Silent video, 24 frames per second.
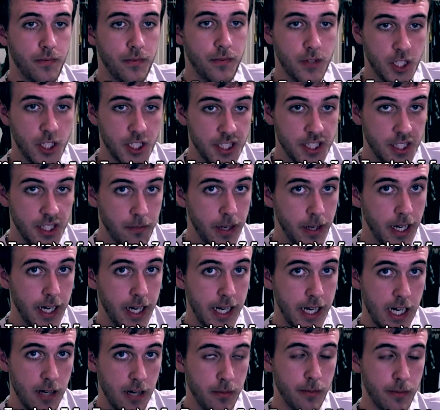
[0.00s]
Just the main
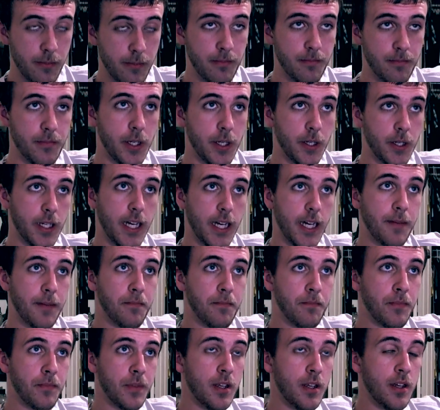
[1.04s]
album, okay?
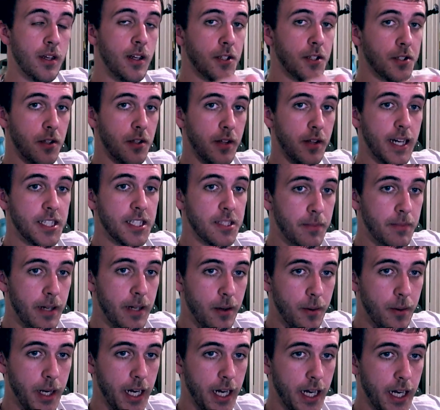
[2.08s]
So that's my
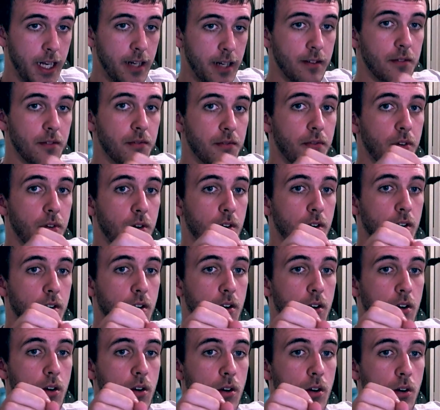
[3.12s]
rating
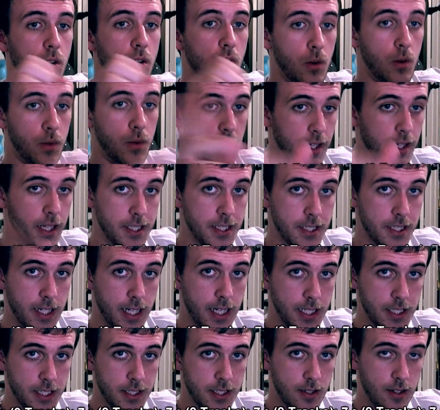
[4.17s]
for only these
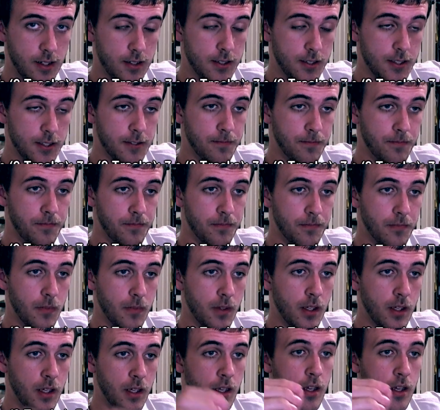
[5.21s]
9 songs.
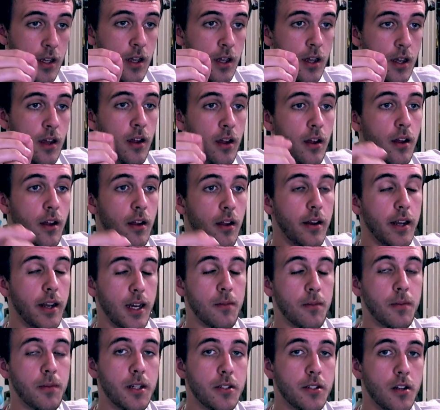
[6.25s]
Now
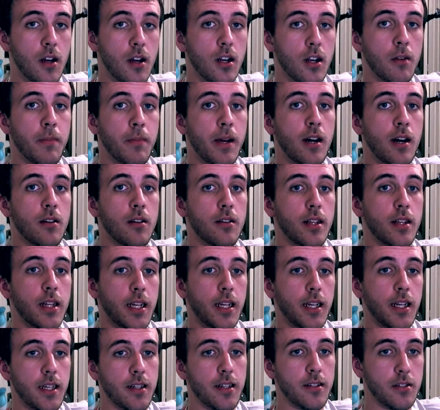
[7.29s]
I'm going to talk about
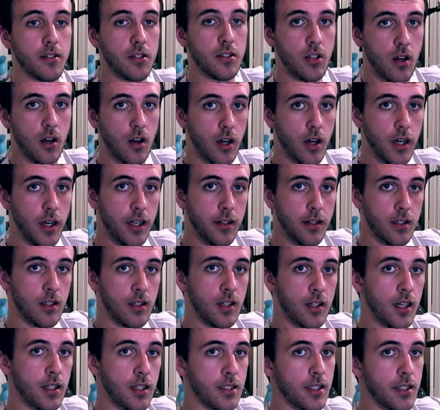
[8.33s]
the Target
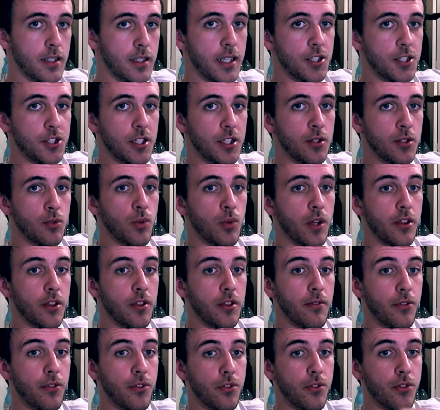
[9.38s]
Deluxe Edition with
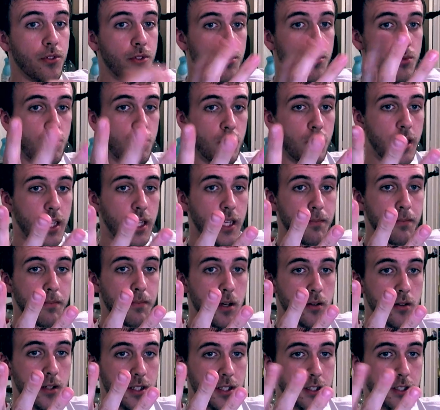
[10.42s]
3
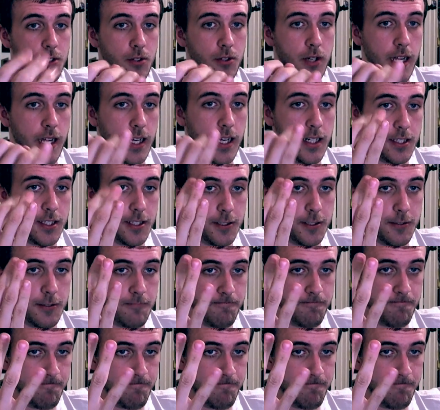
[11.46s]
bonus tracks.